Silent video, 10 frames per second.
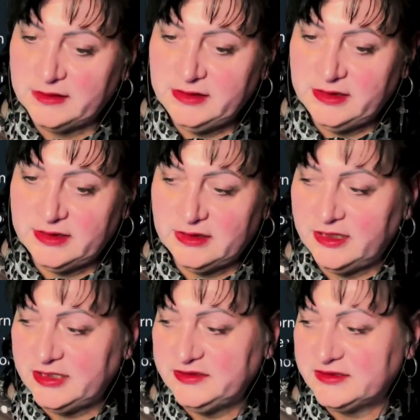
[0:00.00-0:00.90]
Yeah,
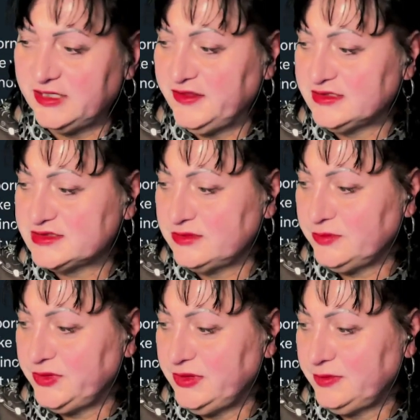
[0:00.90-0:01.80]
and I think some
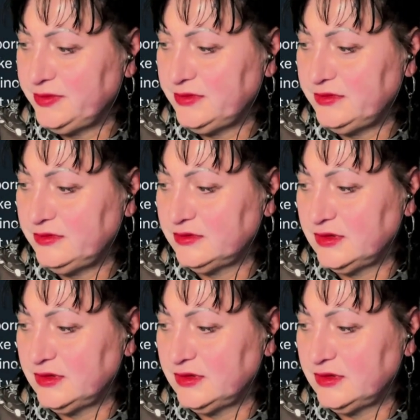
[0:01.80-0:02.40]
people